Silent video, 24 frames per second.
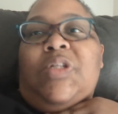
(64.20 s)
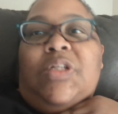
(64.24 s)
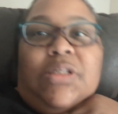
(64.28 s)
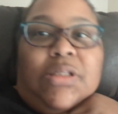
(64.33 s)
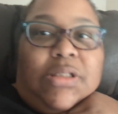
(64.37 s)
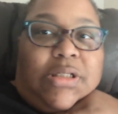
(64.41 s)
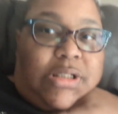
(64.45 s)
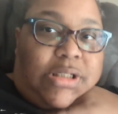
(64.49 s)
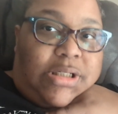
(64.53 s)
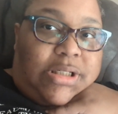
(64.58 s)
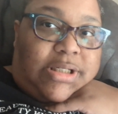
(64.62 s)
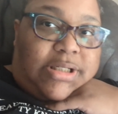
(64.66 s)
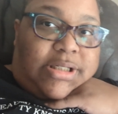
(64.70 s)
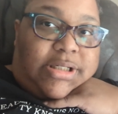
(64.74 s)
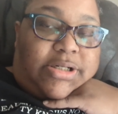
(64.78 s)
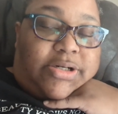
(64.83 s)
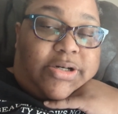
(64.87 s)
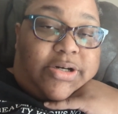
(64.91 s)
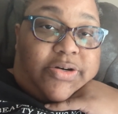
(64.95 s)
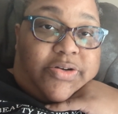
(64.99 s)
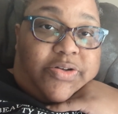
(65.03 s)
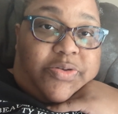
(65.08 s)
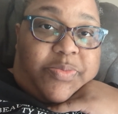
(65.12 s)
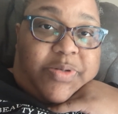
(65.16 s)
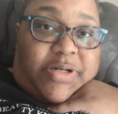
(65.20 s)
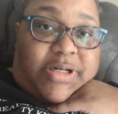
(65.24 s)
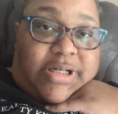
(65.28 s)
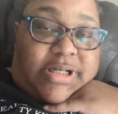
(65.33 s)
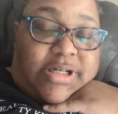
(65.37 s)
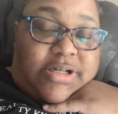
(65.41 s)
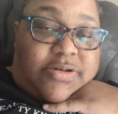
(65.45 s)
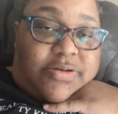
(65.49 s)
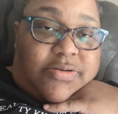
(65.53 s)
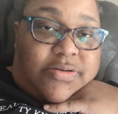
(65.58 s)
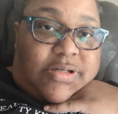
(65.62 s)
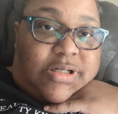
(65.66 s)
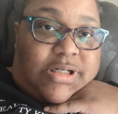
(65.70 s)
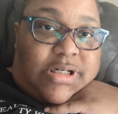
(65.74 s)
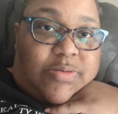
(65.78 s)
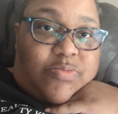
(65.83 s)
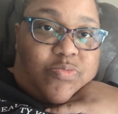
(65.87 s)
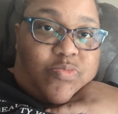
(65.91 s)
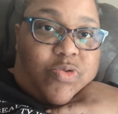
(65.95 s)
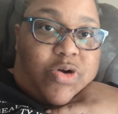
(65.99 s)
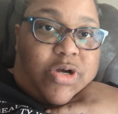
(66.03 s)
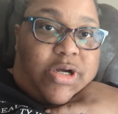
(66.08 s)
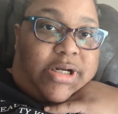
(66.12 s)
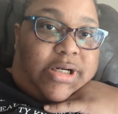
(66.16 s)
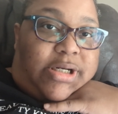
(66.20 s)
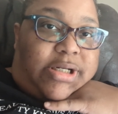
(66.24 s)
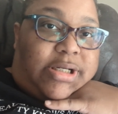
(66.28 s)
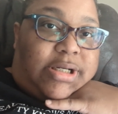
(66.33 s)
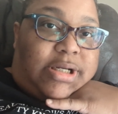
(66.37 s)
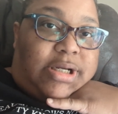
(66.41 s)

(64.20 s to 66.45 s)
then get started with my day somewhat.